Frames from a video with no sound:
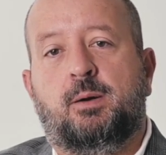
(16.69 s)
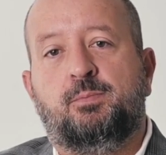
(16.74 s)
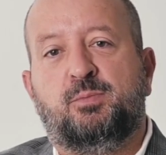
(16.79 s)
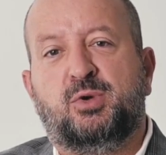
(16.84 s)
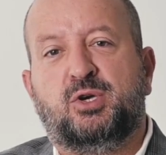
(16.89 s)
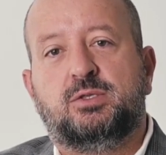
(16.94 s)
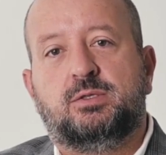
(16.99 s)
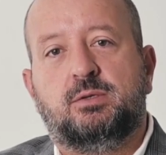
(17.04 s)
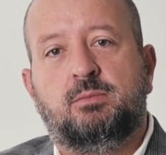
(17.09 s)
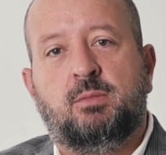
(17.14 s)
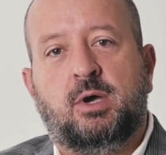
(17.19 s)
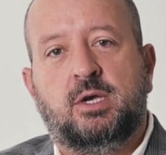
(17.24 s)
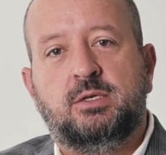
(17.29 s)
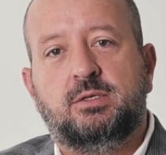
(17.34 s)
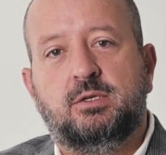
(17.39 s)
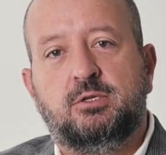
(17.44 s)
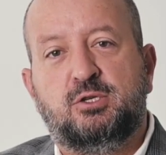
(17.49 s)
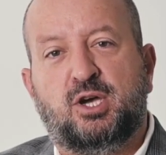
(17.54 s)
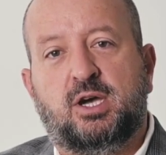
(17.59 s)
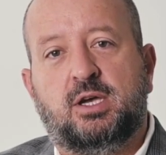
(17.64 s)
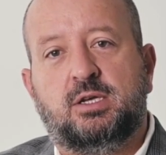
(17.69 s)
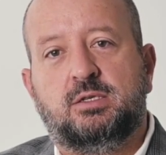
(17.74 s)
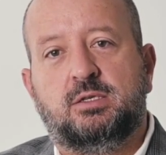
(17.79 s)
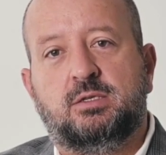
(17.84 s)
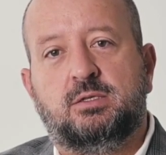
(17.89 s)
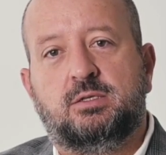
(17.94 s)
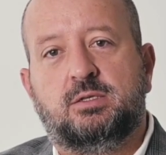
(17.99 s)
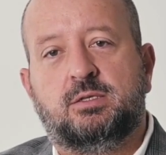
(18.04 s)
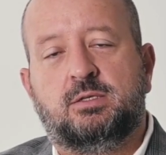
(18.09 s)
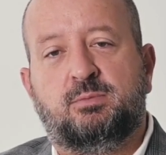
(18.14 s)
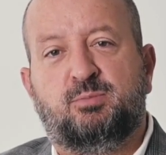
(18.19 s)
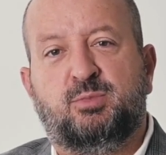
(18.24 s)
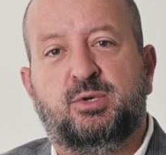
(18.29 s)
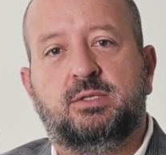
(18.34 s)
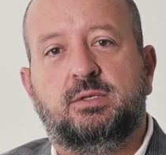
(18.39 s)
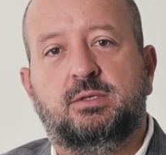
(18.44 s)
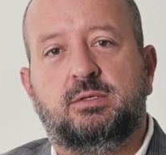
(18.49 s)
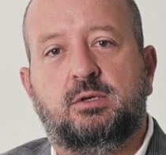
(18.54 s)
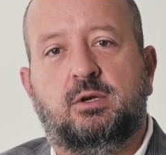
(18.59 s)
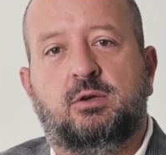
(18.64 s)
because in most situations as a
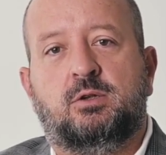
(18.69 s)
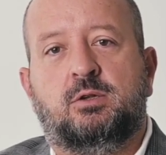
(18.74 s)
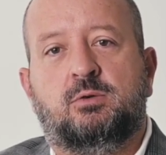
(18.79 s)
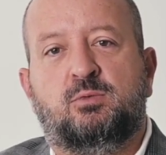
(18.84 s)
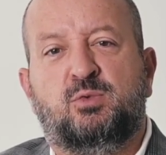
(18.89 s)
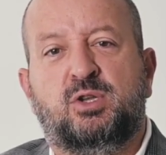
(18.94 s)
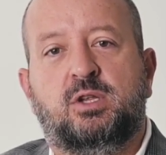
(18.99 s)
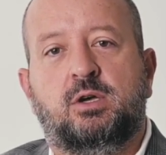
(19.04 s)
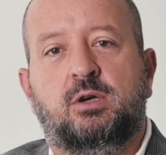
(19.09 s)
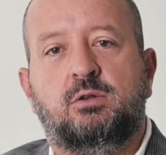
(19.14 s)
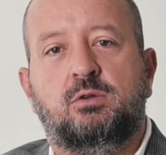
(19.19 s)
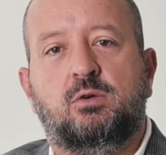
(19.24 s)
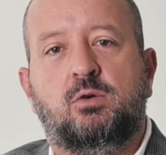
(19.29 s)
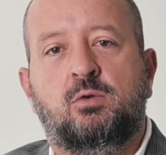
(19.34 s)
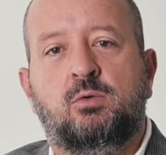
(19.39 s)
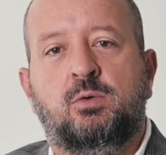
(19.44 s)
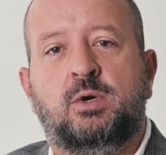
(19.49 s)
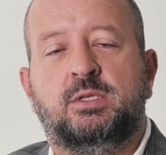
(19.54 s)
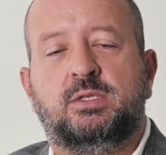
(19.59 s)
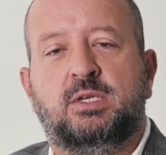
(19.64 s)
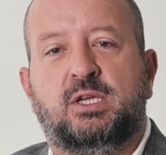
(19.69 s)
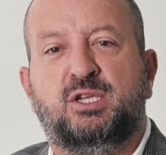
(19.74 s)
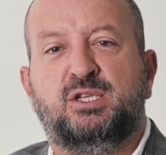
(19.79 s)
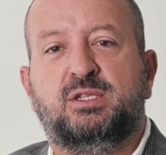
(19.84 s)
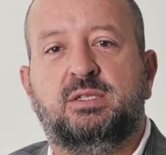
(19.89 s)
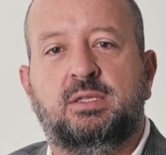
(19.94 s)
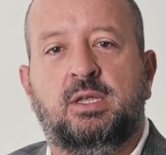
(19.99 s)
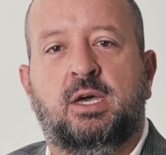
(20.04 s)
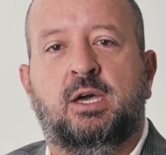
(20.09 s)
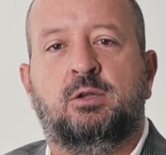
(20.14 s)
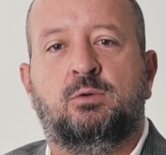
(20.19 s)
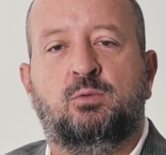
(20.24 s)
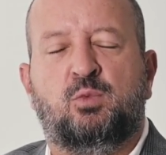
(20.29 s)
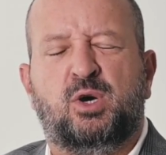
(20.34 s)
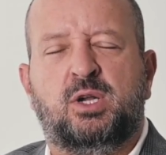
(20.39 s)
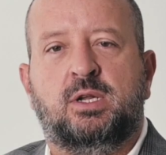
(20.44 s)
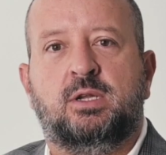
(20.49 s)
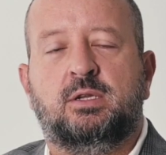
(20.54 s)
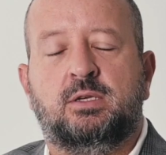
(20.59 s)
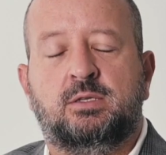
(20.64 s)
business owner we don't always understand
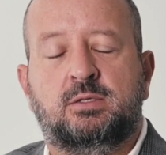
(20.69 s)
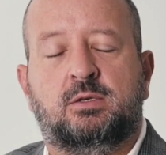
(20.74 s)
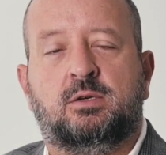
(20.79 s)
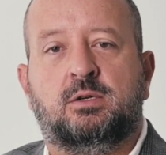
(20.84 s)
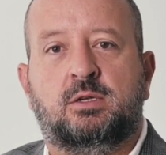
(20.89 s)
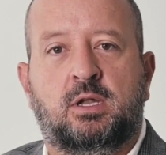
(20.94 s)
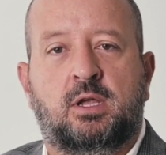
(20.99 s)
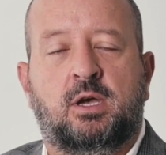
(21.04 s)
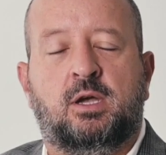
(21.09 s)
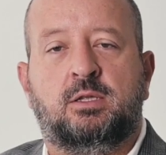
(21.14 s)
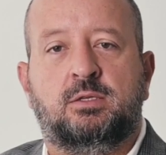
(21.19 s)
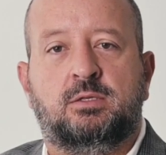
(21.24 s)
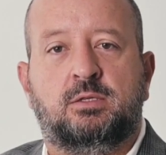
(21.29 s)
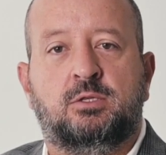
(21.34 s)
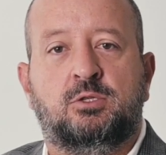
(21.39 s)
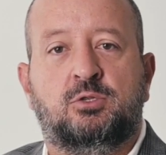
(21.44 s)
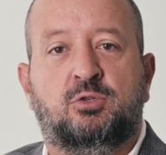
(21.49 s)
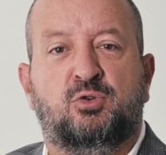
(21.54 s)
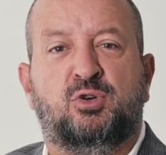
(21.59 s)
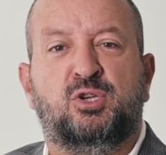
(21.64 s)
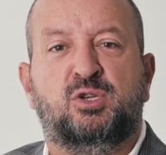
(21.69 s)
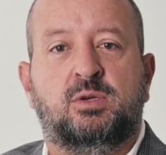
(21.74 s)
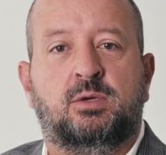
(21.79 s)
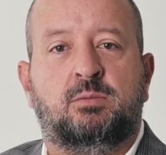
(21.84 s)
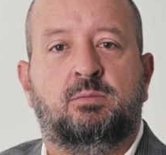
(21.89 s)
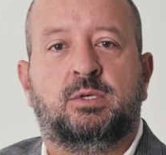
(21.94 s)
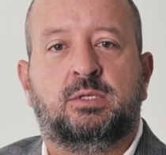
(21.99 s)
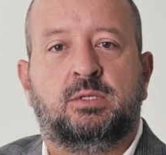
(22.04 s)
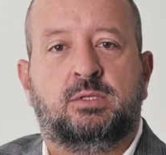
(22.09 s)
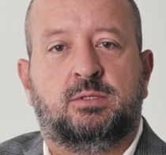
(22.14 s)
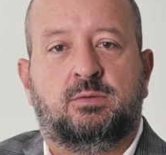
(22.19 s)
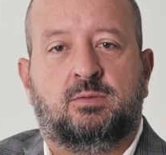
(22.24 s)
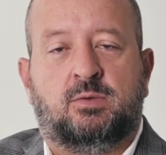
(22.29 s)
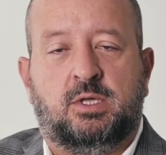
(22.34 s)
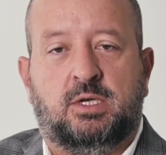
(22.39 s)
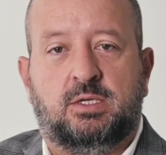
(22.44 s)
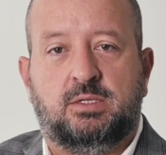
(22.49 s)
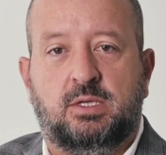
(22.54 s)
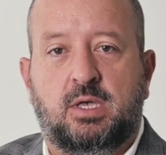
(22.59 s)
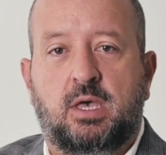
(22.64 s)
what it is our clients enjoy doing business with
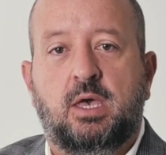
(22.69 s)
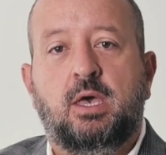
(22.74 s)
us.